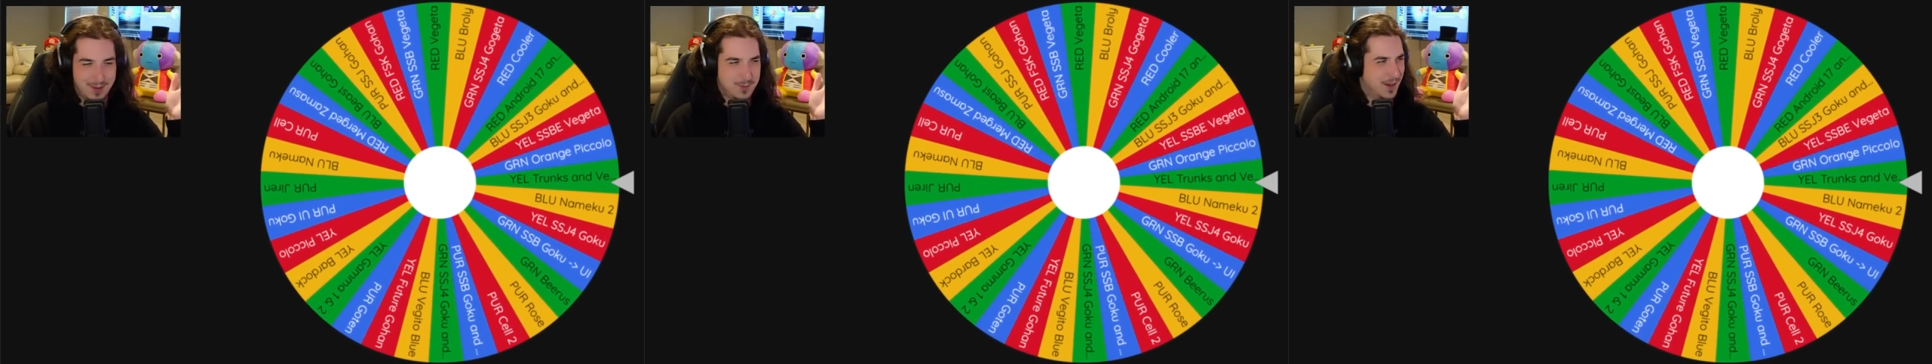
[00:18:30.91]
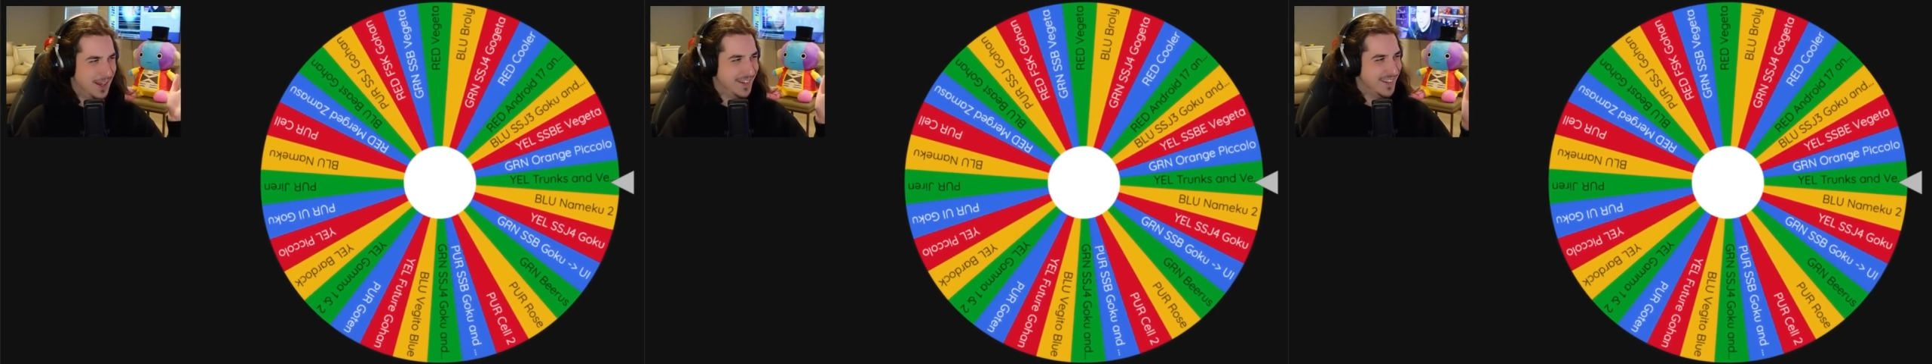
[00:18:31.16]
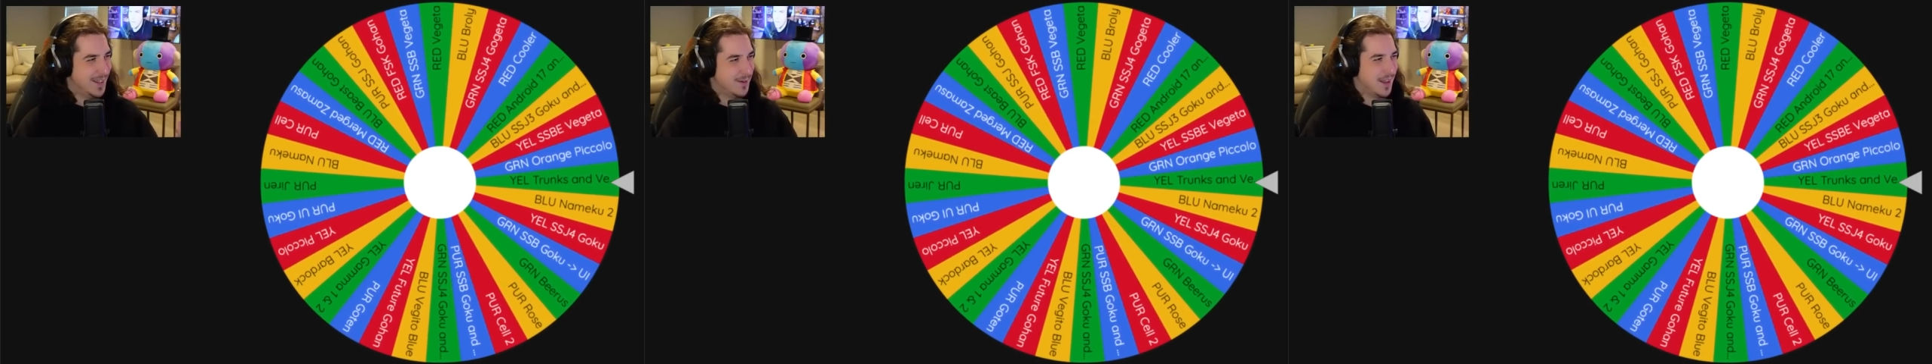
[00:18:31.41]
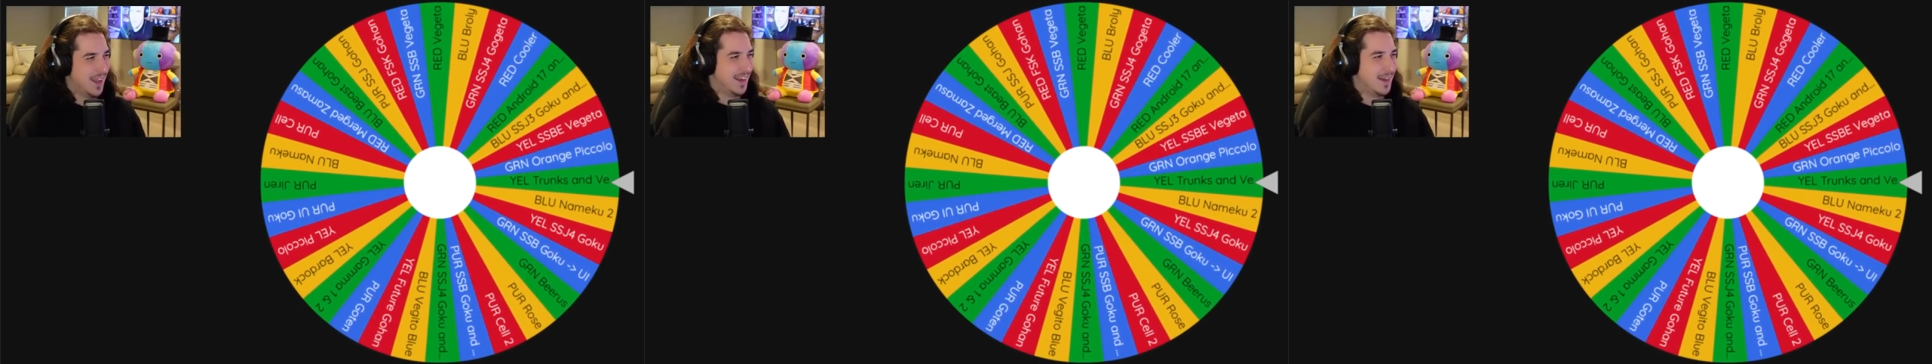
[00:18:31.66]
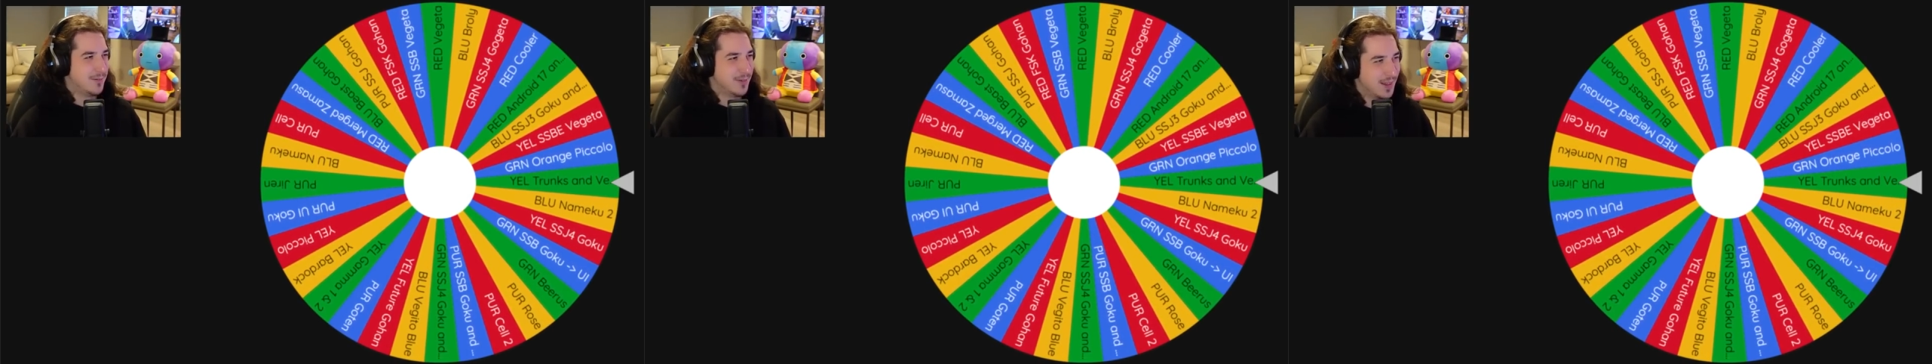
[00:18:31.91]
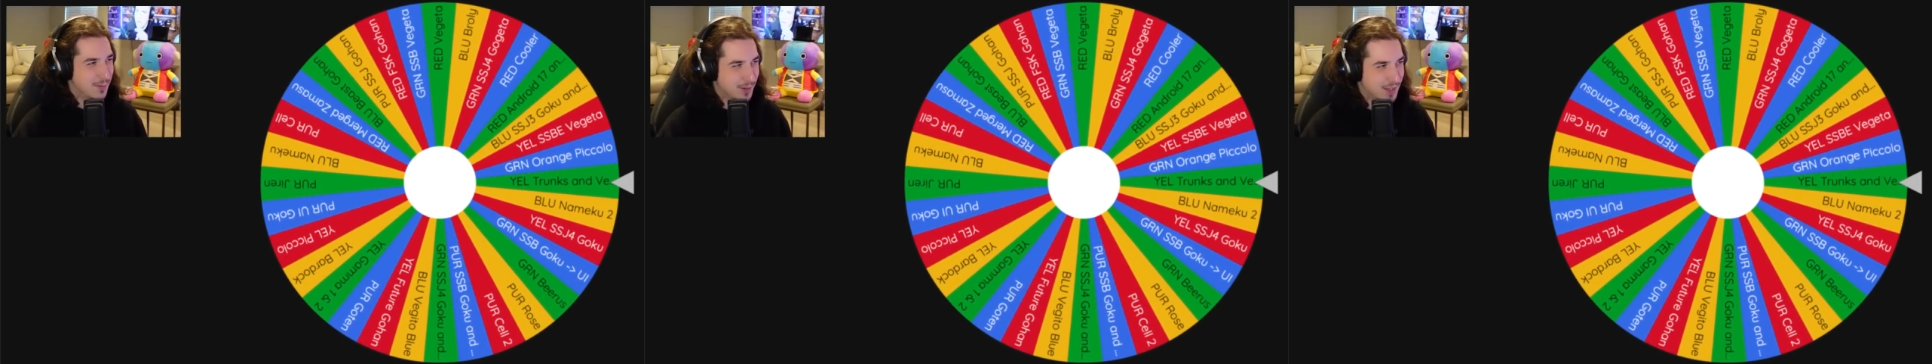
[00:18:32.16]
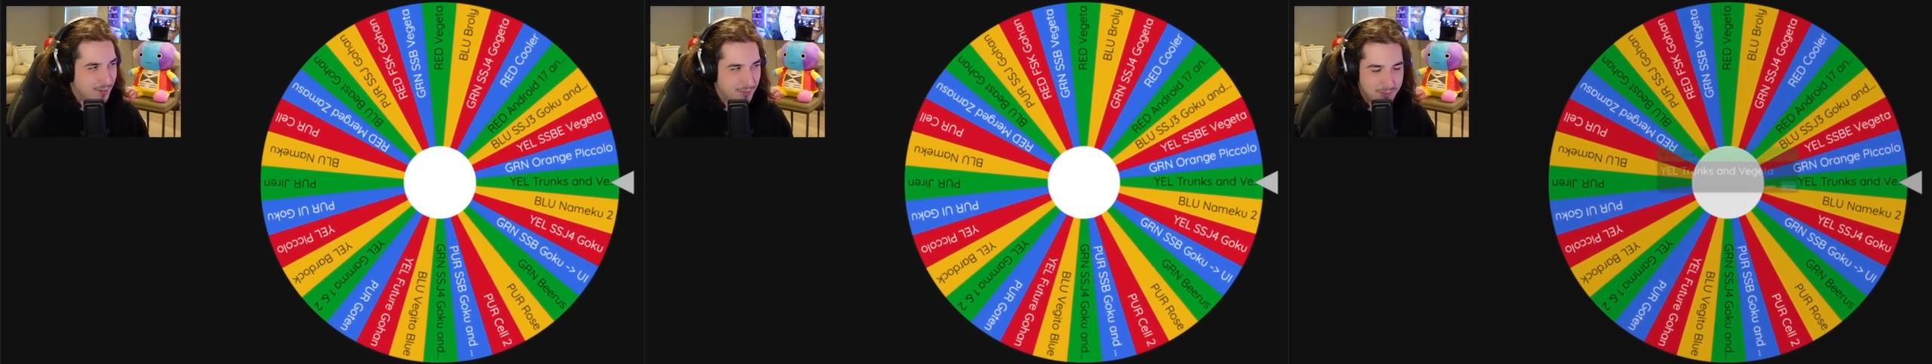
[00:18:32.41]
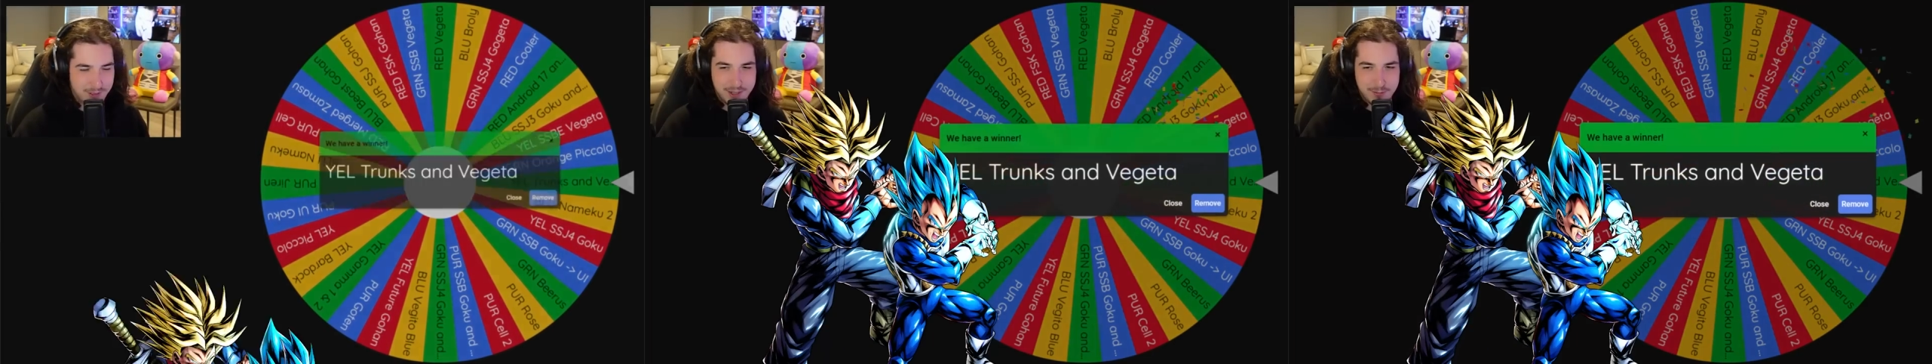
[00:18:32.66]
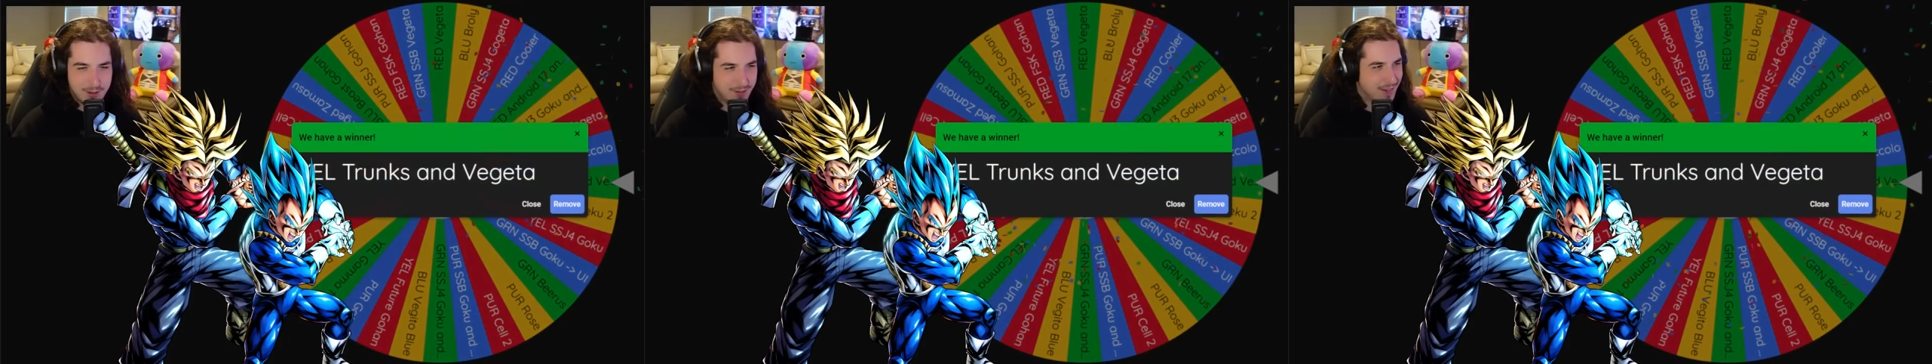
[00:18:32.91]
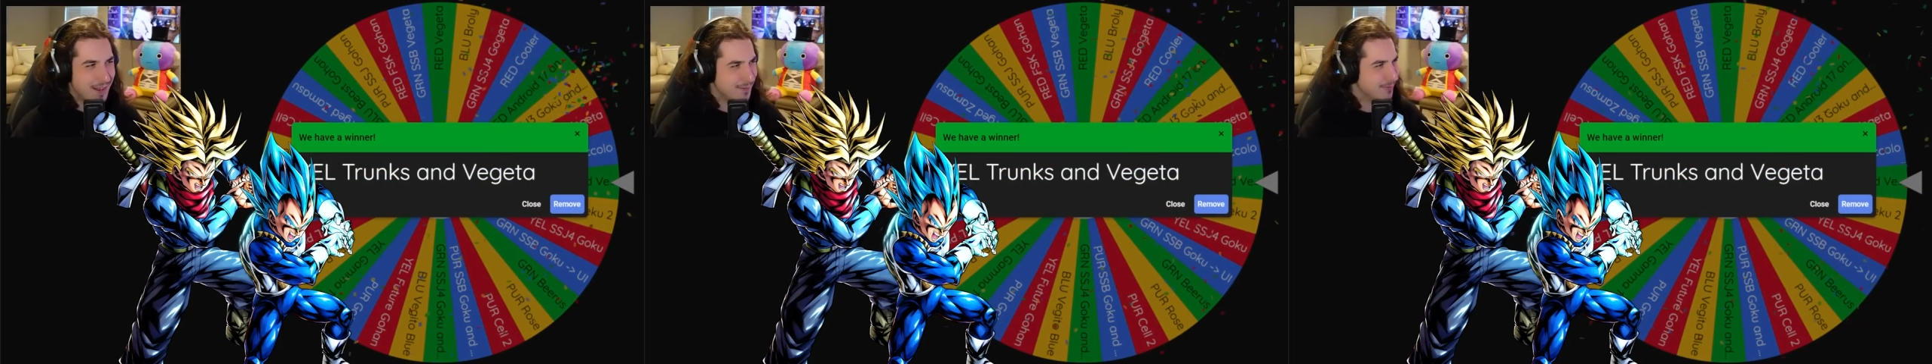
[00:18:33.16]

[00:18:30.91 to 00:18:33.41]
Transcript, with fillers: Okay. That worked out really well. Is that